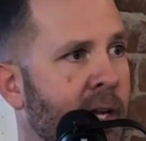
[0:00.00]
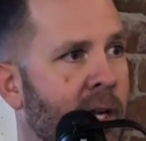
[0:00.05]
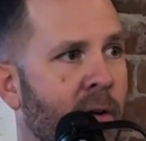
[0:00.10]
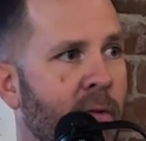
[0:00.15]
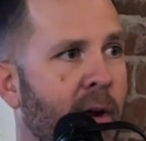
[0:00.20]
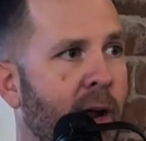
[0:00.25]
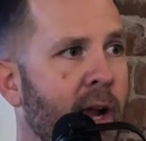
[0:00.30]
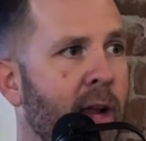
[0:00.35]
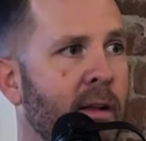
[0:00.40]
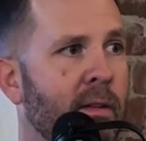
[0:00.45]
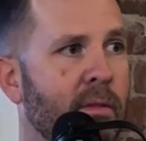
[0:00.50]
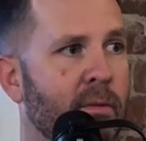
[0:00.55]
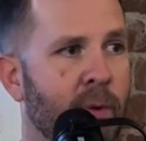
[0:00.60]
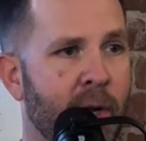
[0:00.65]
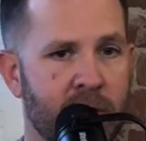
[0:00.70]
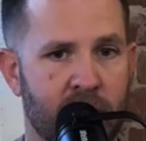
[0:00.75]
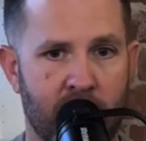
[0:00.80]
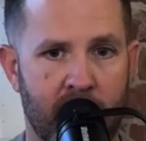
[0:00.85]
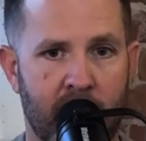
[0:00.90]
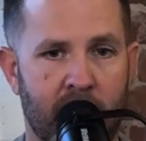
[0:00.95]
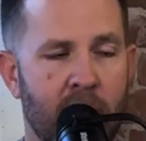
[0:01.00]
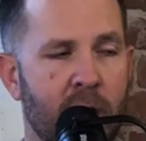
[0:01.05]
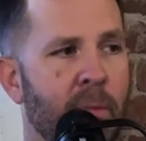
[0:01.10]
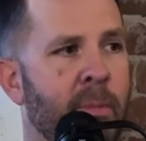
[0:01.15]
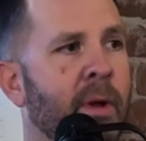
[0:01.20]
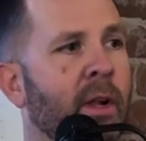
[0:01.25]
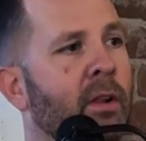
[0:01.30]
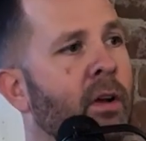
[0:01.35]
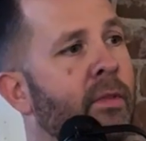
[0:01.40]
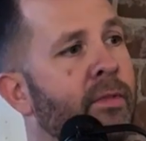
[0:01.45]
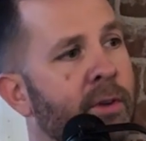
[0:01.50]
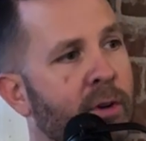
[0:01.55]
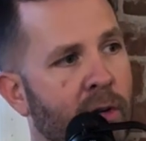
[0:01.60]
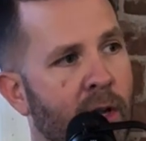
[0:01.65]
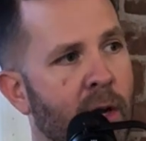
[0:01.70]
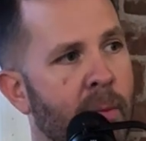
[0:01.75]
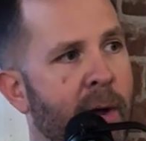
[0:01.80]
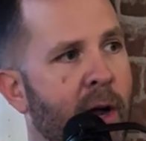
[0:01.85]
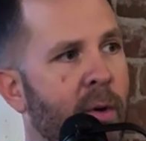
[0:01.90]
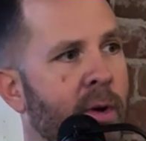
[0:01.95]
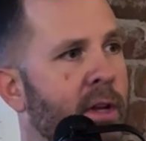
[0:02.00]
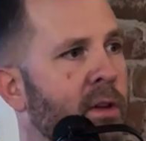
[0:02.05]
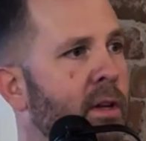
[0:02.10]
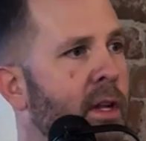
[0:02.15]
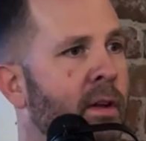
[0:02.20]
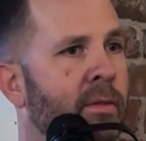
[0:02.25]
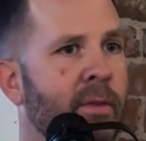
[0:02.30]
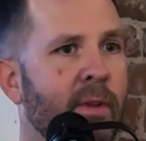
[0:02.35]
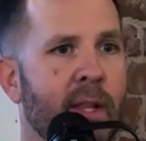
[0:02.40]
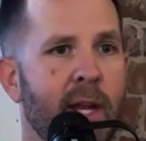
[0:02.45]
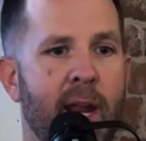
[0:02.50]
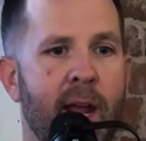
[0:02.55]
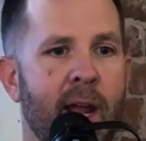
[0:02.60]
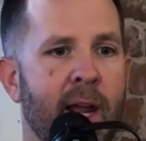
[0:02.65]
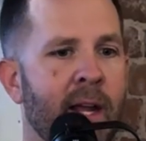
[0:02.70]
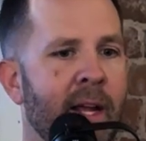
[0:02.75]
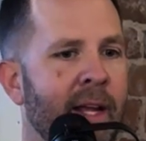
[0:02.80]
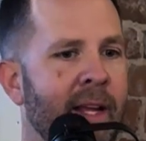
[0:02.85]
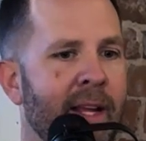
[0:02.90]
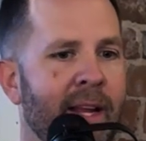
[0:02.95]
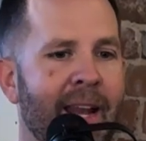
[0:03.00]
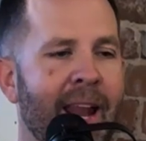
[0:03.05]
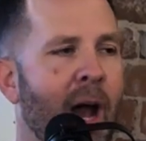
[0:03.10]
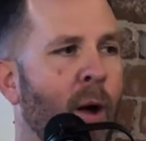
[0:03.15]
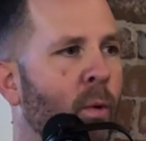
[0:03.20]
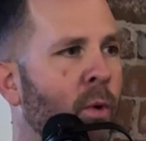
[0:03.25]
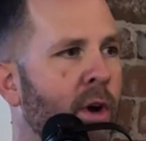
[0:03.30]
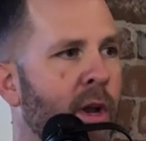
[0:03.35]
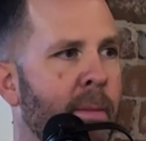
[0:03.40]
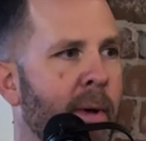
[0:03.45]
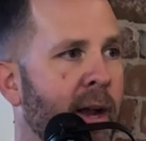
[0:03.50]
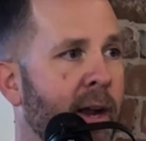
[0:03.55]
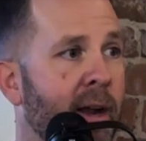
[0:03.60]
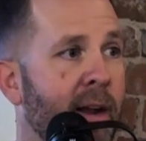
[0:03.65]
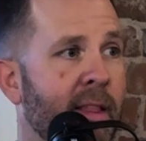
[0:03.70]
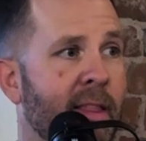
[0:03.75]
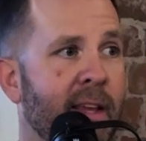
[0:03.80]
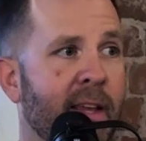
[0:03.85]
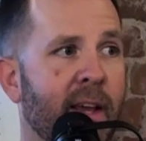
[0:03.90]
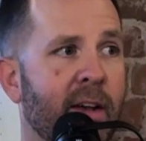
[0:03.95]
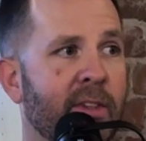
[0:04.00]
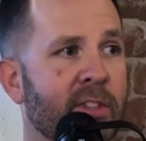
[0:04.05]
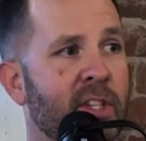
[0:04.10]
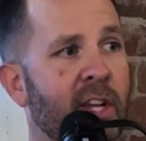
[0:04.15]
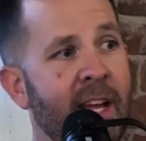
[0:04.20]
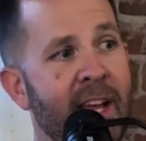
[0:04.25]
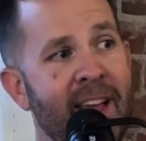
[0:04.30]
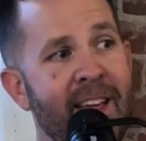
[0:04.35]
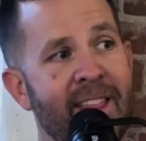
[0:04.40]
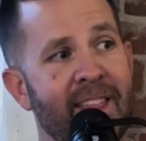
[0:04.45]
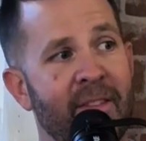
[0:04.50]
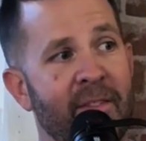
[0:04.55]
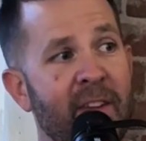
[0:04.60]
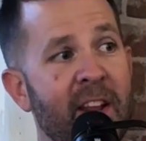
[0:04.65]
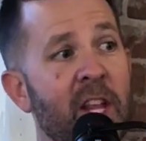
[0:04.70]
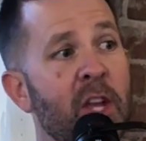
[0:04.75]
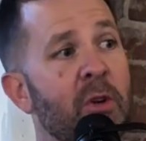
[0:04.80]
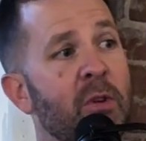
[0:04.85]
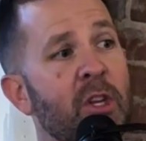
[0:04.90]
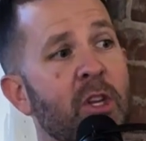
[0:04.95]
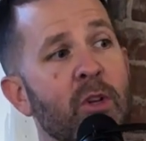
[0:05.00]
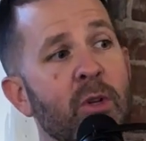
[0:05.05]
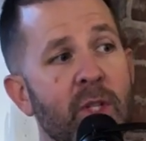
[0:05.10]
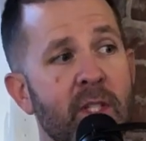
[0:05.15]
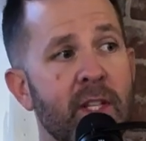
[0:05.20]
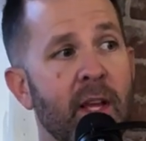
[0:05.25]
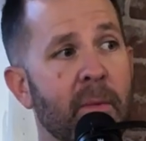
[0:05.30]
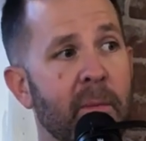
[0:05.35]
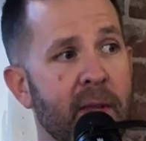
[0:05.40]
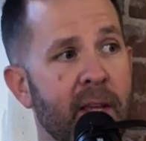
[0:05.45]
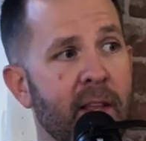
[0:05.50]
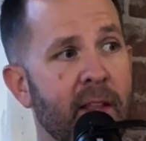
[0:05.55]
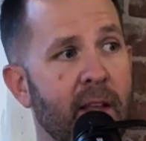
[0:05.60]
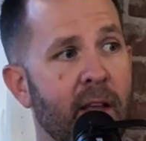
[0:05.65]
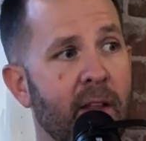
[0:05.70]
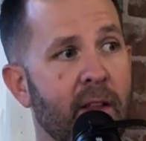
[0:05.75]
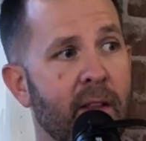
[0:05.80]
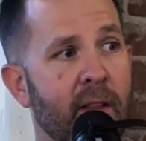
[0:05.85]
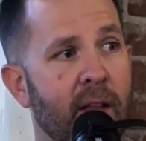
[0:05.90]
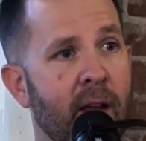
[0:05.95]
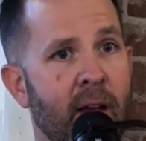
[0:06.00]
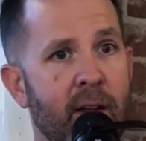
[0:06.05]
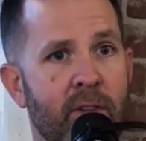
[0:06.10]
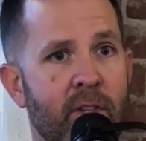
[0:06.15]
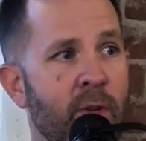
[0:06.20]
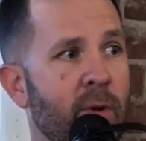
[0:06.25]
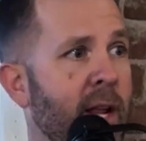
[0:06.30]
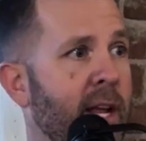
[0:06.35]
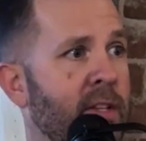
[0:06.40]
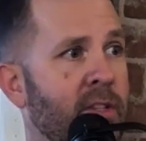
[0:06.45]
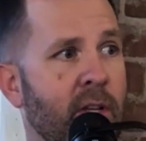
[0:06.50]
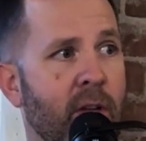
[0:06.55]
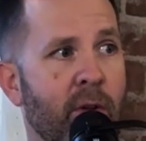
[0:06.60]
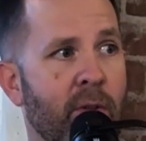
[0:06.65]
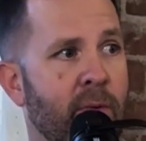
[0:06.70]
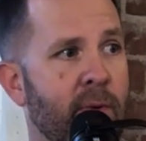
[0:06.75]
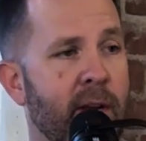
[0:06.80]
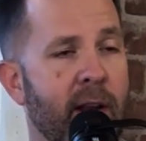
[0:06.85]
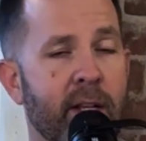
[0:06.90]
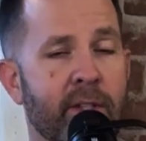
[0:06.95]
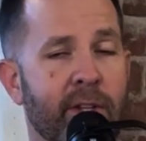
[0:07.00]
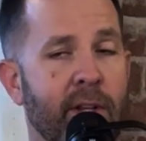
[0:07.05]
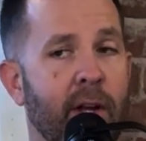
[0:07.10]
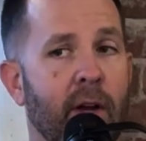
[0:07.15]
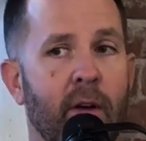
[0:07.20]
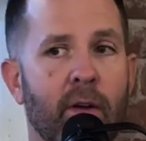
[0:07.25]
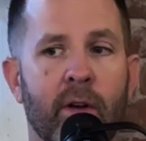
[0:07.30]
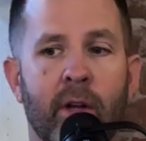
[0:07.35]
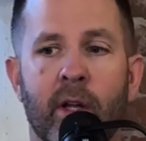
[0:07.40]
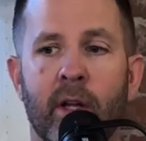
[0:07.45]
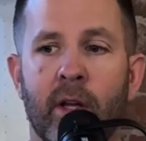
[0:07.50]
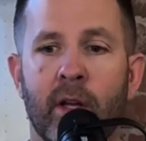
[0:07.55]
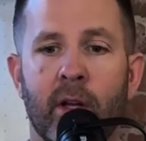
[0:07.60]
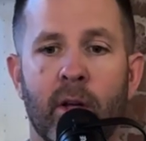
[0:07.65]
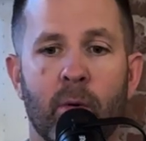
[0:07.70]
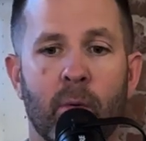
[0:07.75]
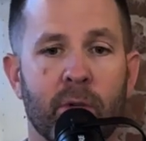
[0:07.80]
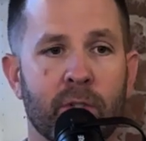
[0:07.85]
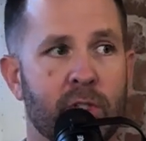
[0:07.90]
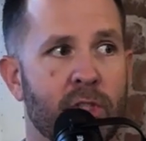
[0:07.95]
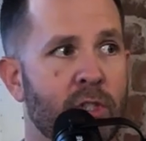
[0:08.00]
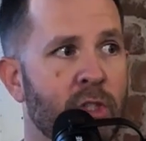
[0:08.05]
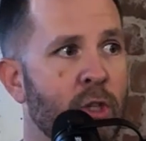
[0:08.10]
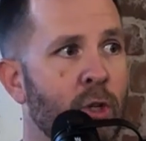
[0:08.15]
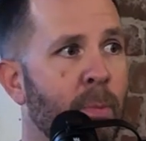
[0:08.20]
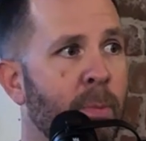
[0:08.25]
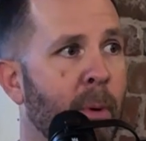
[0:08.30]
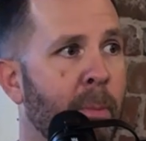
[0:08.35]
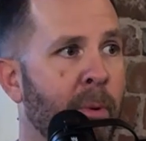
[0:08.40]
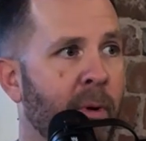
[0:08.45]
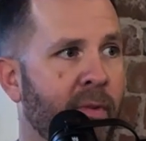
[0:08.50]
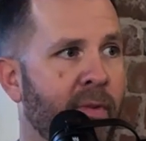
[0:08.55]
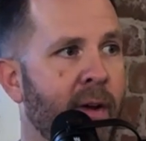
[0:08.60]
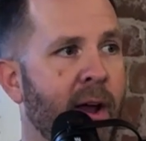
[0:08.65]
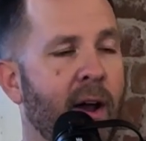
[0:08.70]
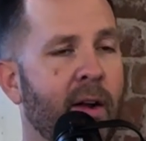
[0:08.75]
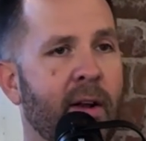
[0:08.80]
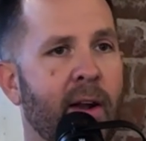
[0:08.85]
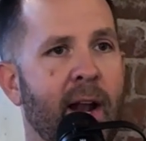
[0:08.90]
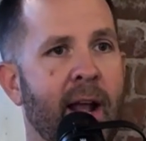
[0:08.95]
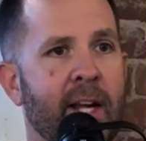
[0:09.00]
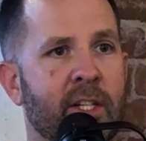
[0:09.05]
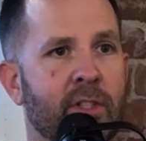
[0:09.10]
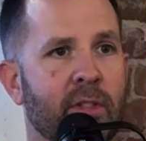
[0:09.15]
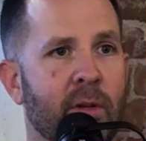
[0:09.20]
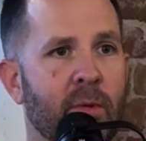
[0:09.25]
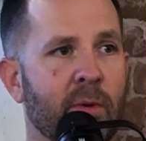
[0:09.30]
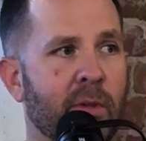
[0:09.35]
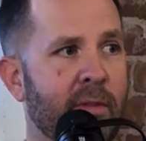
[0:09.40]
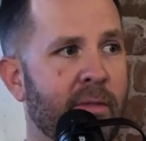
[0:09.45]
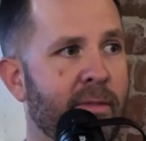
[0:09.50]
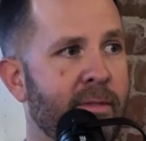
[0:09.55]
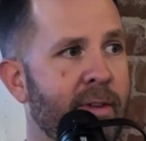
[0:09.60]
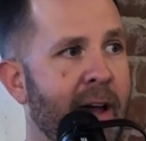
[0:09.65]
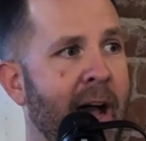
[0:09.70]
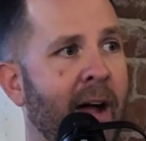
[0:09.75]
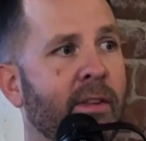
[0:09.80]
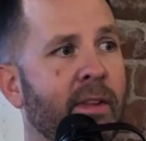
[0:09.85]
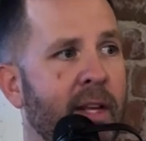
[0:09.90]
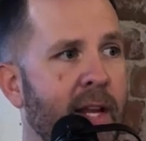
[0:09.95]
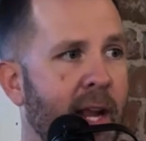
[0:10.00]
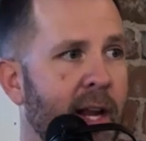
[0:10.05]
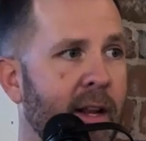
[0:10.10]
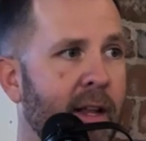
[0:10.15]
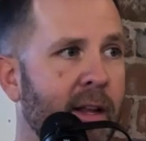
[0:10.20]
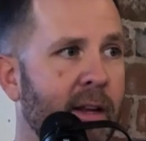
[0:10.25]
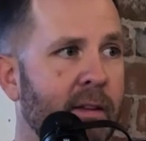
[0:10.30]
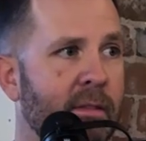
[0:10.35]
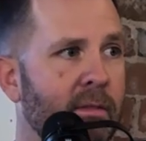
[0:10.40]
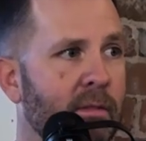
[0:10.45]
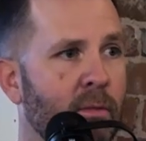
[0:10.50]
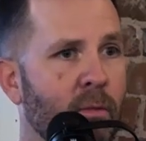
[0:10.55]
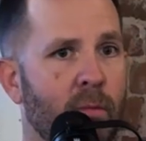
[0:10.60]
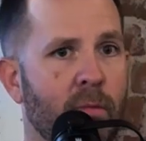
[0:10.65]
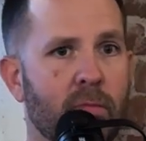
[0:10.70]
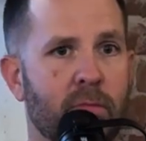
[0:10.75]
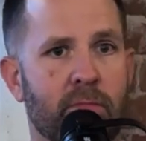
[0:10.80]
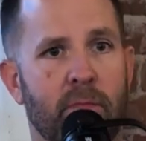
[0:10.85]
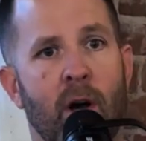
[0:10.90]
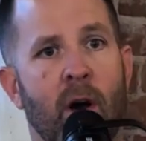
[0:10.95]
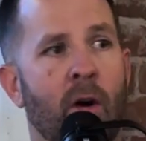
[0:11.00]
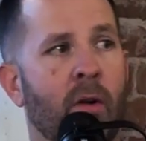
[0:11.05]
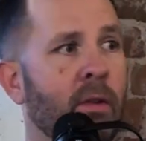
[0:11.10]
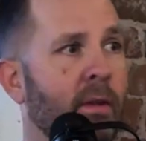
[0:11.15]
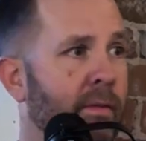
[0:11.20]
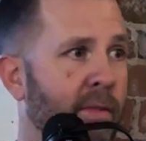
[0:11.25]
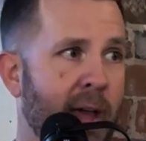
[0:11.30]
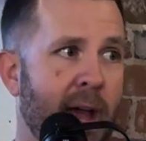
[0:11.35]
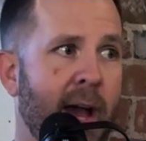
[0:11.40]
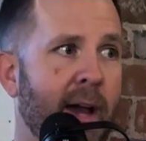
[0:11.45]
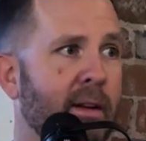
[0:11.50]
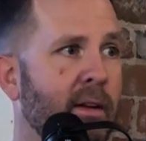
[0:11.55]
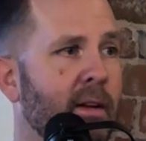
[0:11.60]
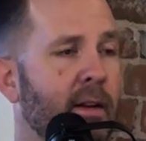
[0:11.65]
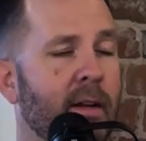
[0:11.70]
right? Rest your head on your pillow, feel good about what you did for the day, not worry about anything else. The video you sent me 3 days ago, was super profound and actually really validated all of that,